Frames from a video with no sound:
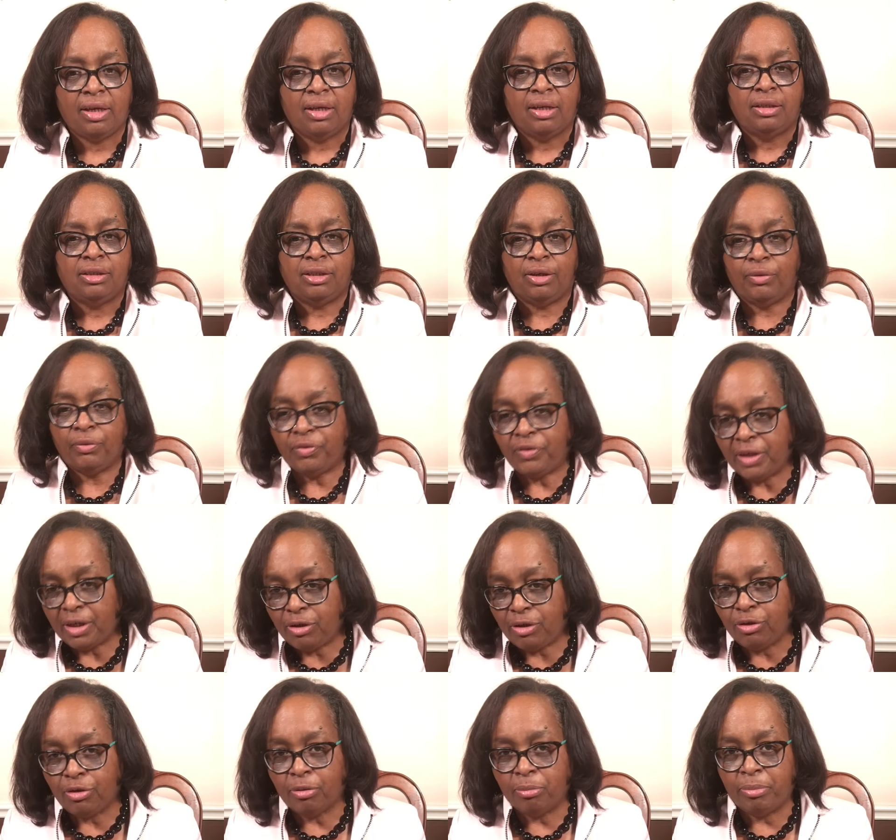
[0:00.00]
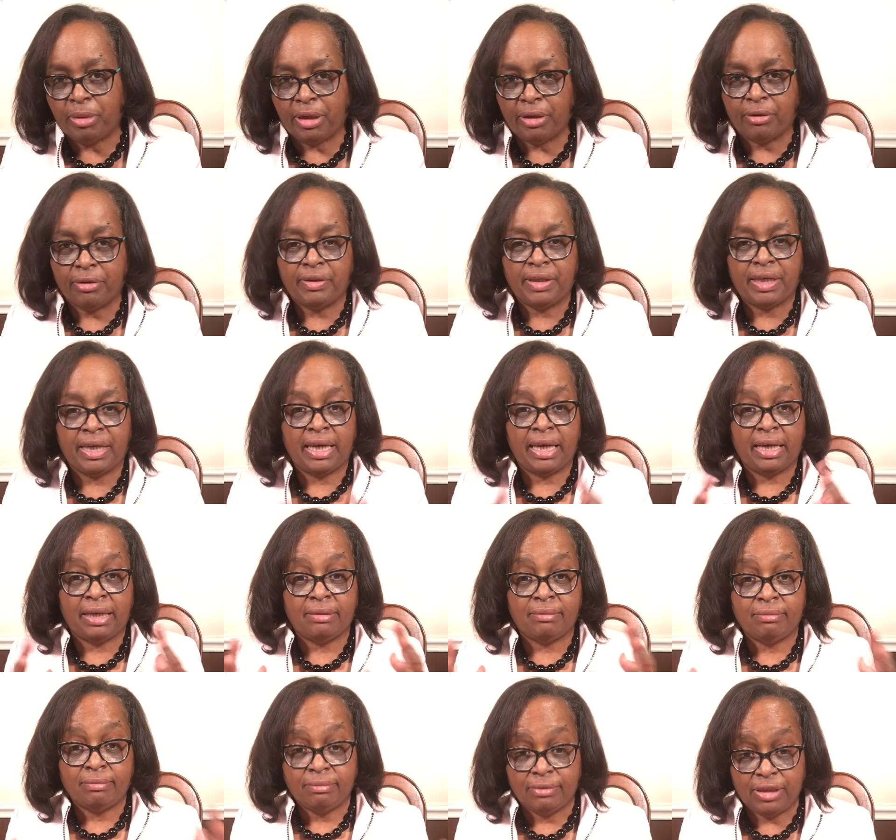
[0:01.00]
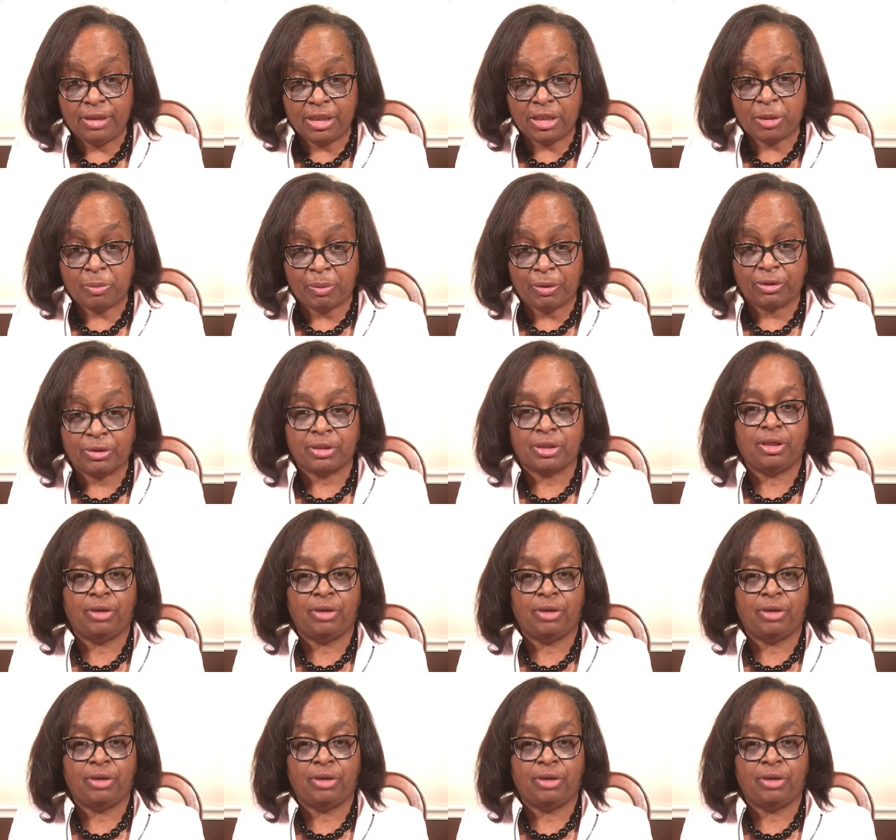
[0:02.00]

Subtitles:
Don't think you're better than this person.